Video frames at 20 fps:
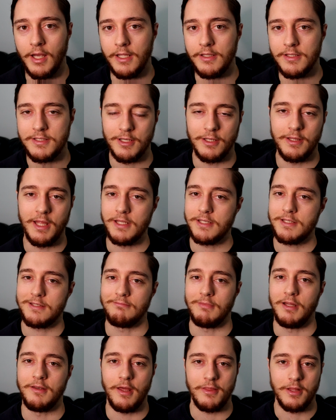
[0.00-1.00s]
And so
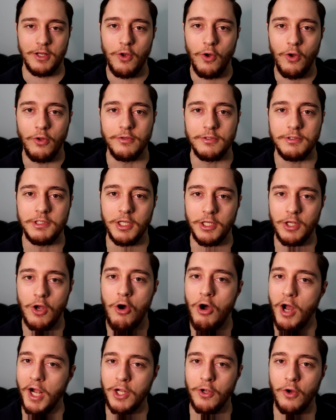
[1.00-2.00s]
that's another con,
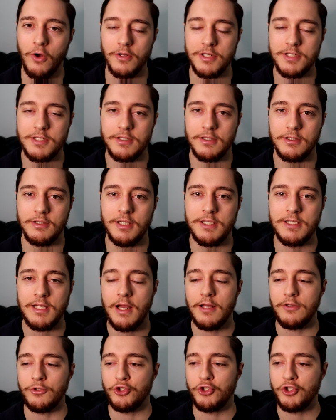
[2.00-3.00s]
high cost. These
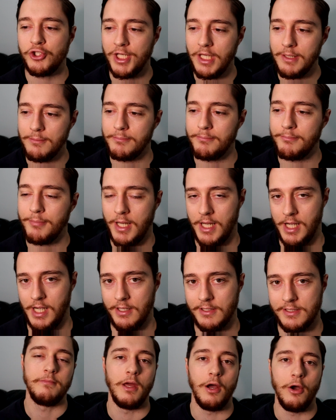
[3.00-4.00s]
aren't cheap
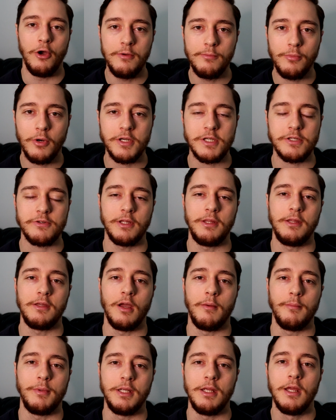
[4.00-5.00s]
parts. They're owned by an Australian
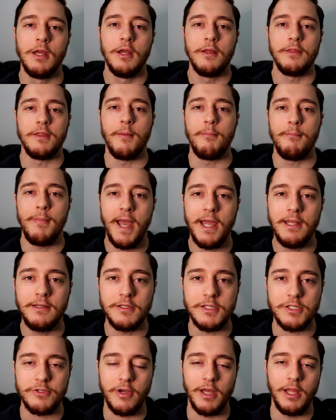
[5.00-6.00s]
company, they're made
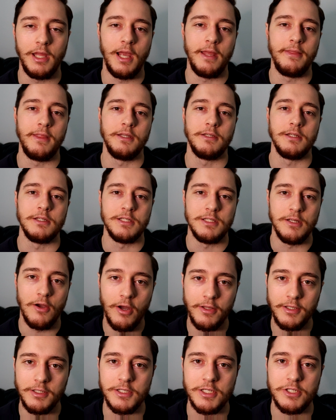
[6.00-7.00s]
in Australia, and they're
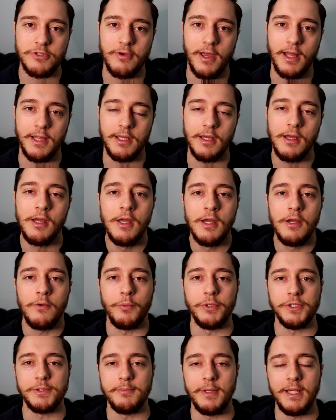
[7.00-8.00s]
designed in Australia,
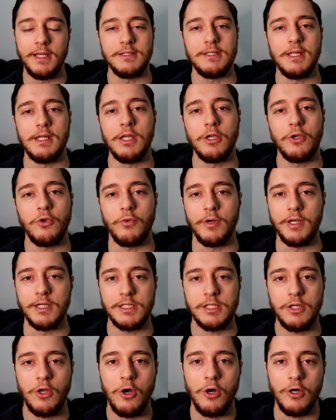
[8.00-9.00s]
which means
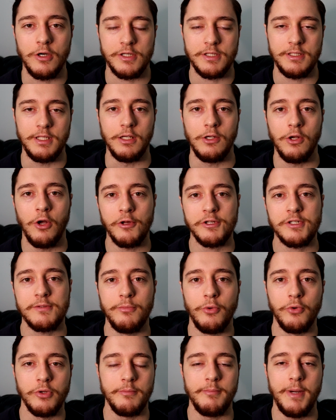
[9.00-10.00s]
increased cost. It costs
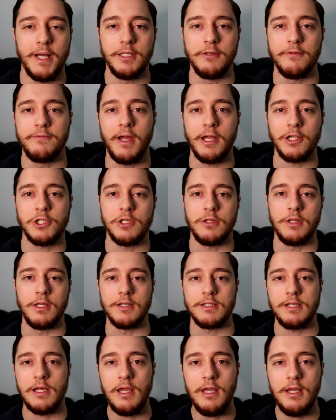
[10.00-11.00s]
more to manufacture
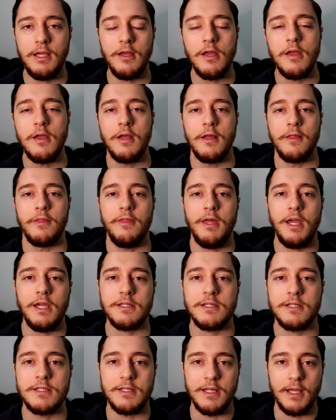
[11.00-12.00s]
things here.
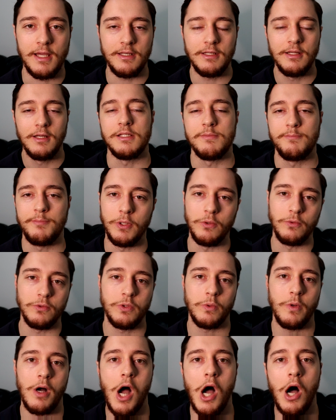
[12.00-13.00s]
That said, it's built
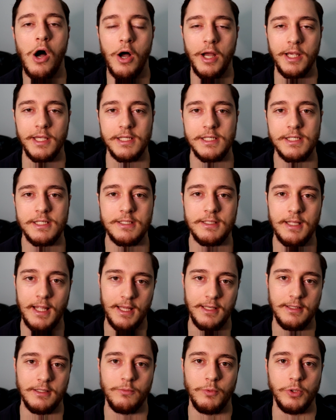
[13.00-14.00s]
to a higher
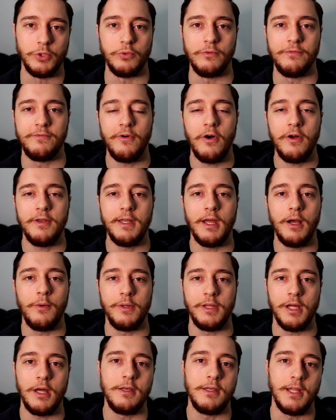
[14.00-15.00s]
standard, which we'll find out
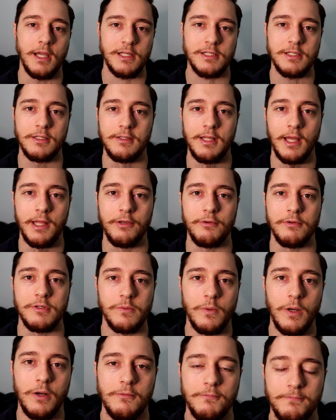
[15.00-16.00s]
with our next contender
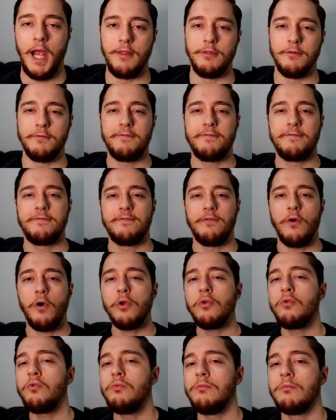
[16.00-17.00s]
as well. And the
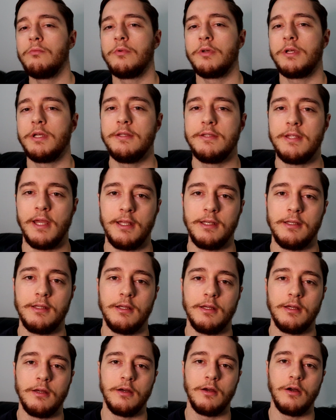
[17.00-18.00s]
final
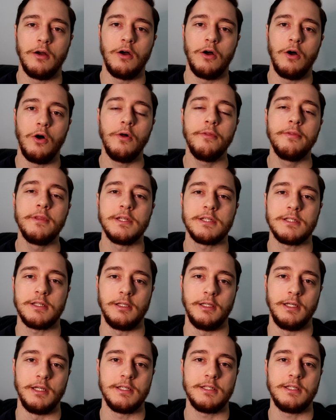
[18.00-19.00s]
contender on this
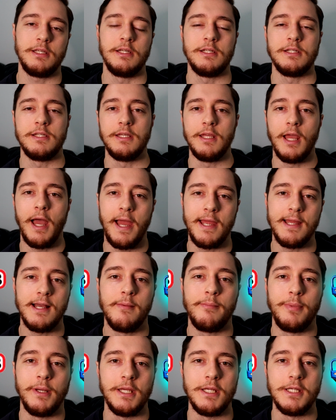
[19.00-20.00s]
list is the
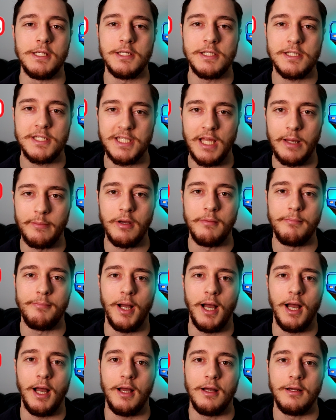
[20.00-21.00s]
ARB Summit
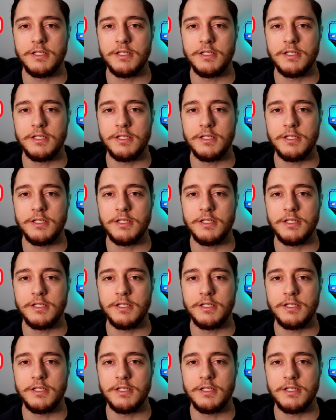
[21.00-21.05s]
Bar.